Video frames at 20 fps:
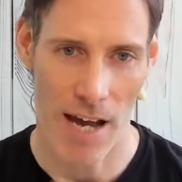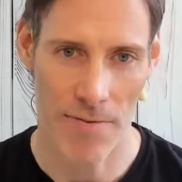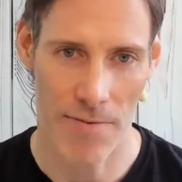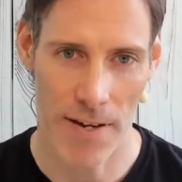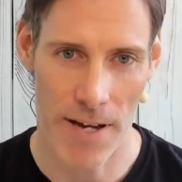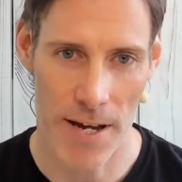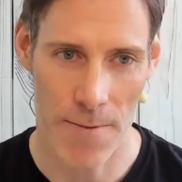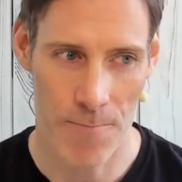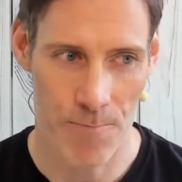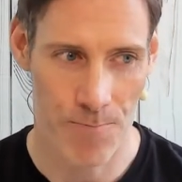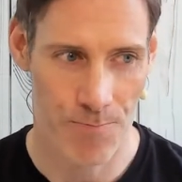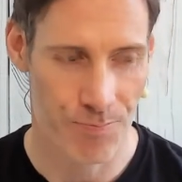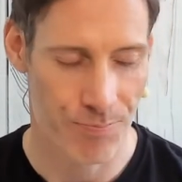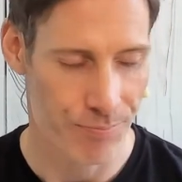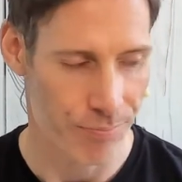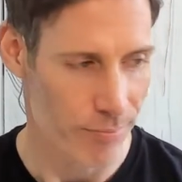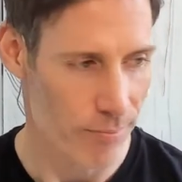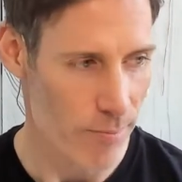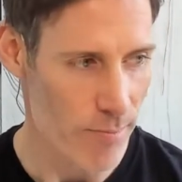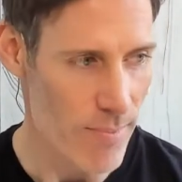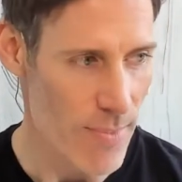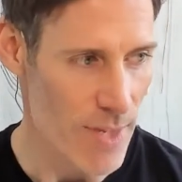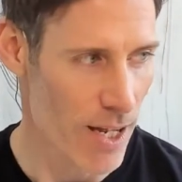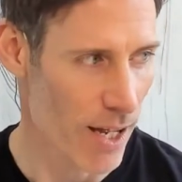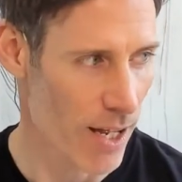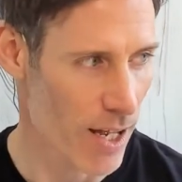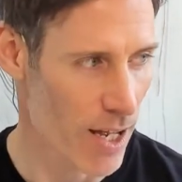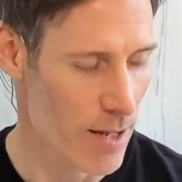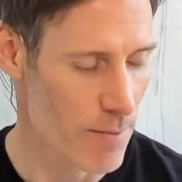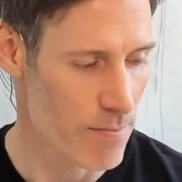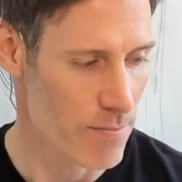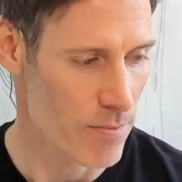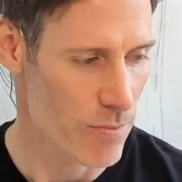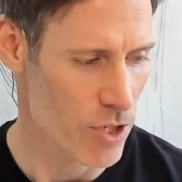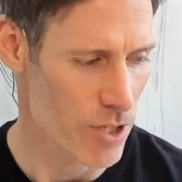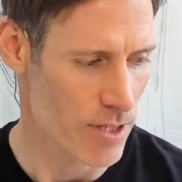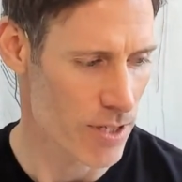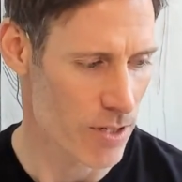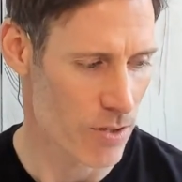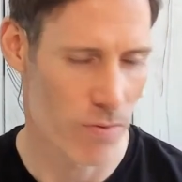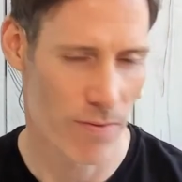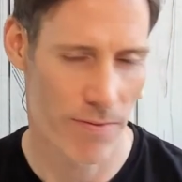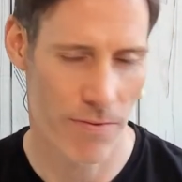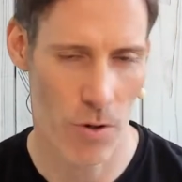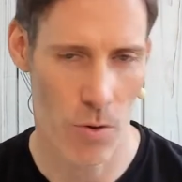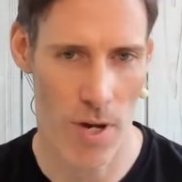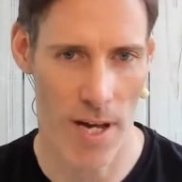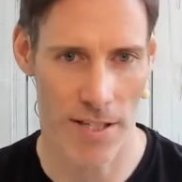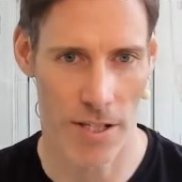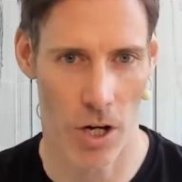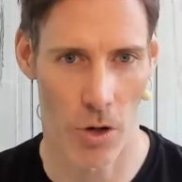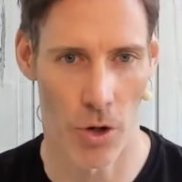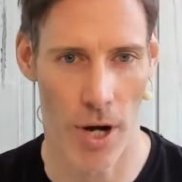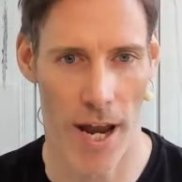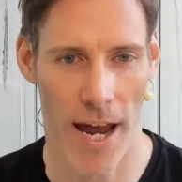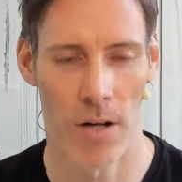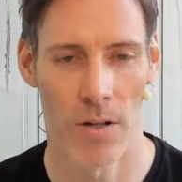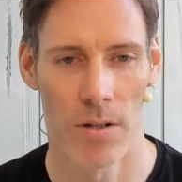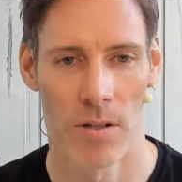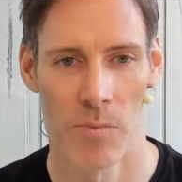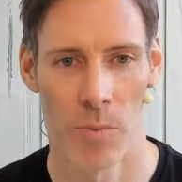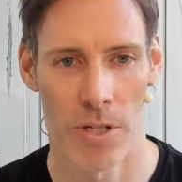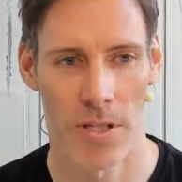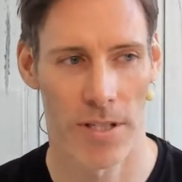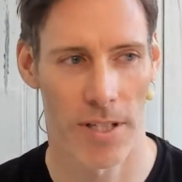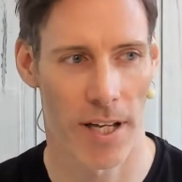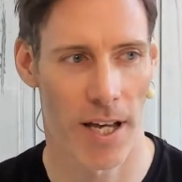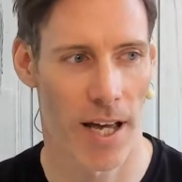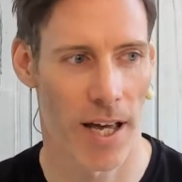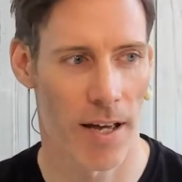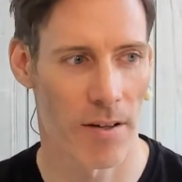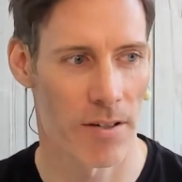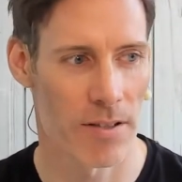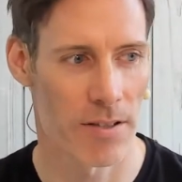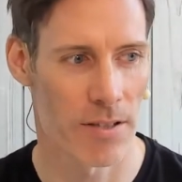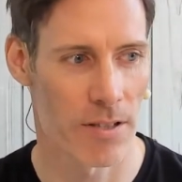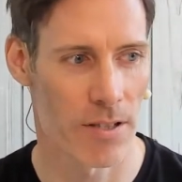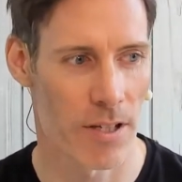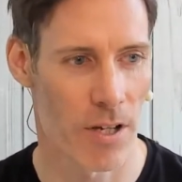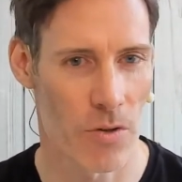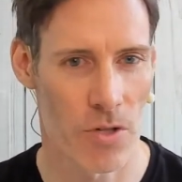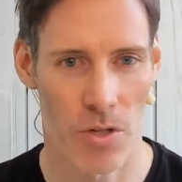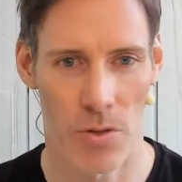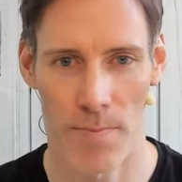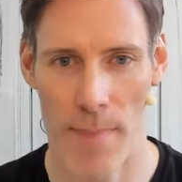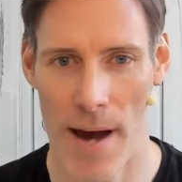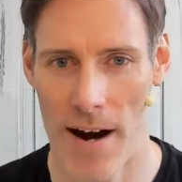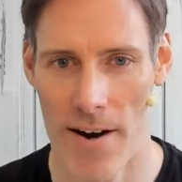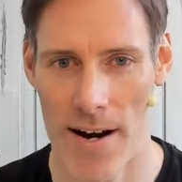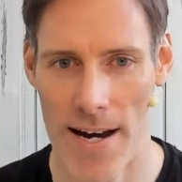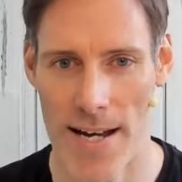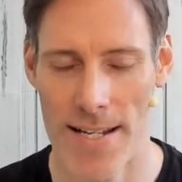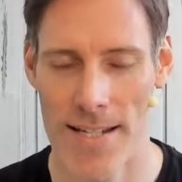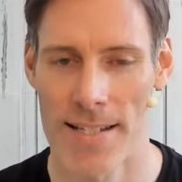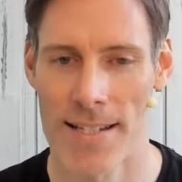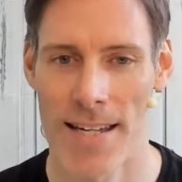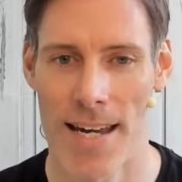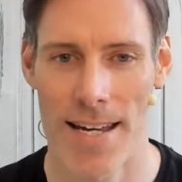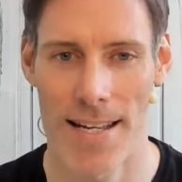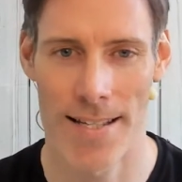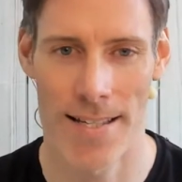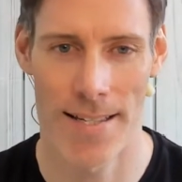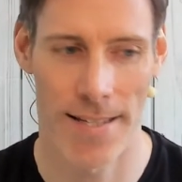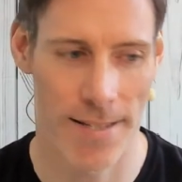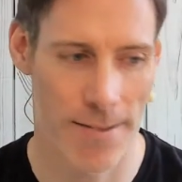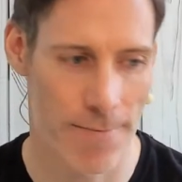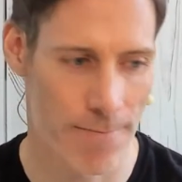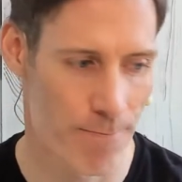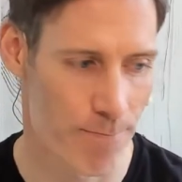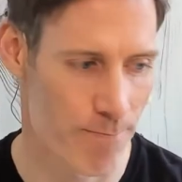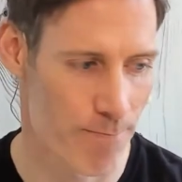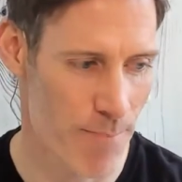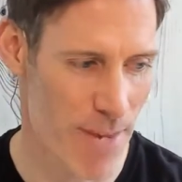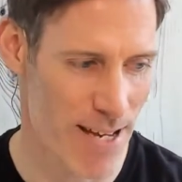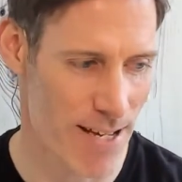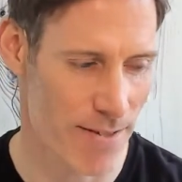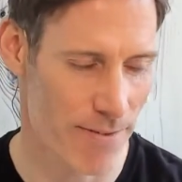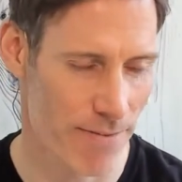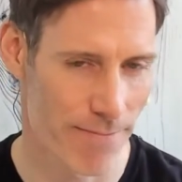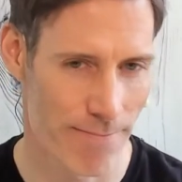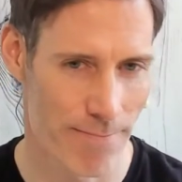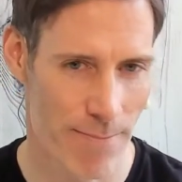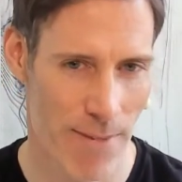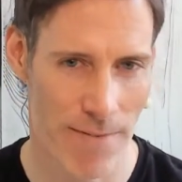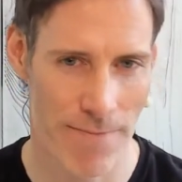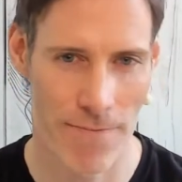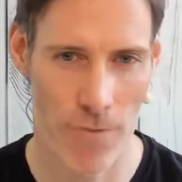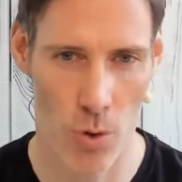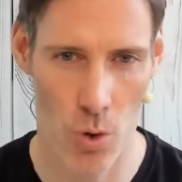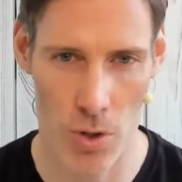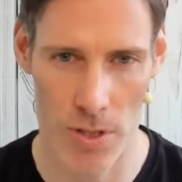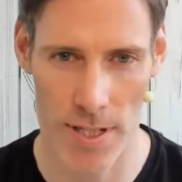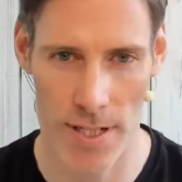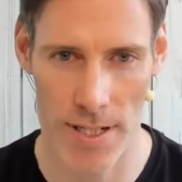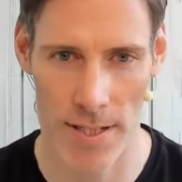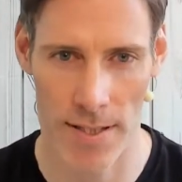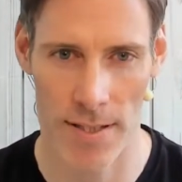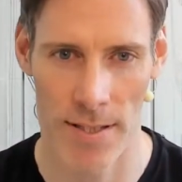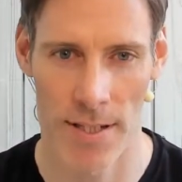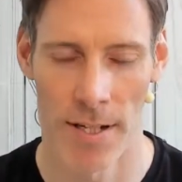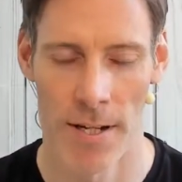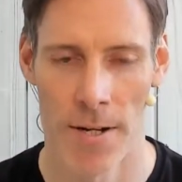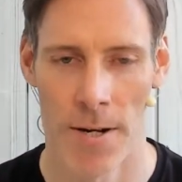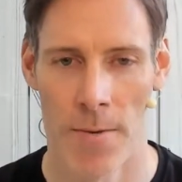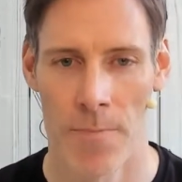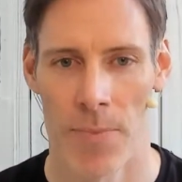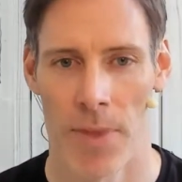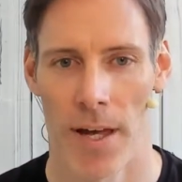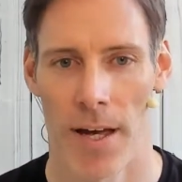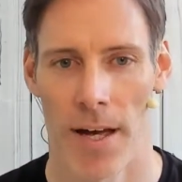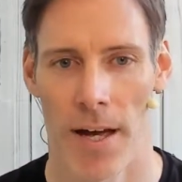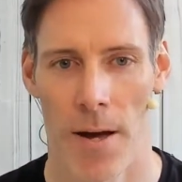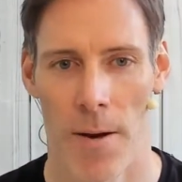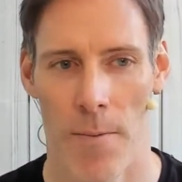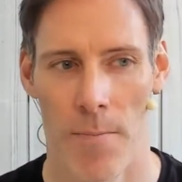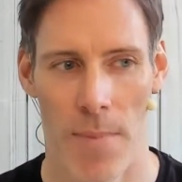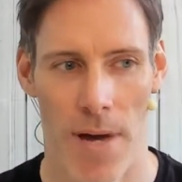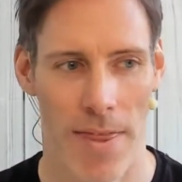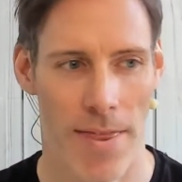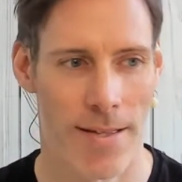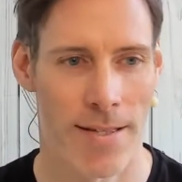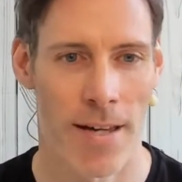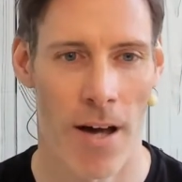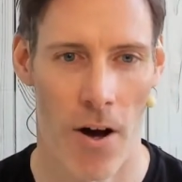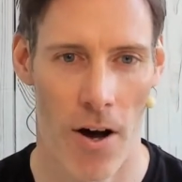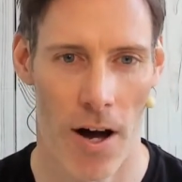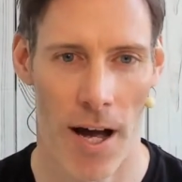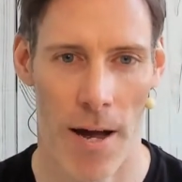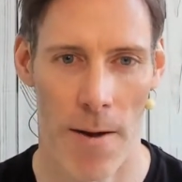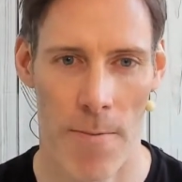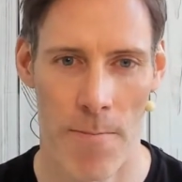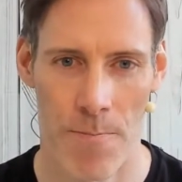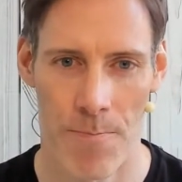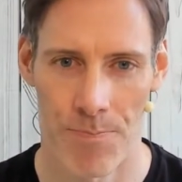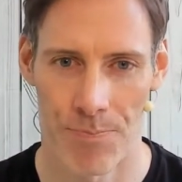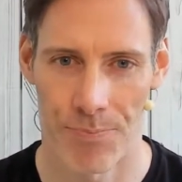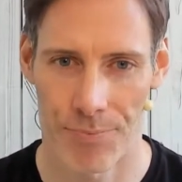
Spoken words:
It's a few years ago now, but she's married, kids, mid-40s at the time.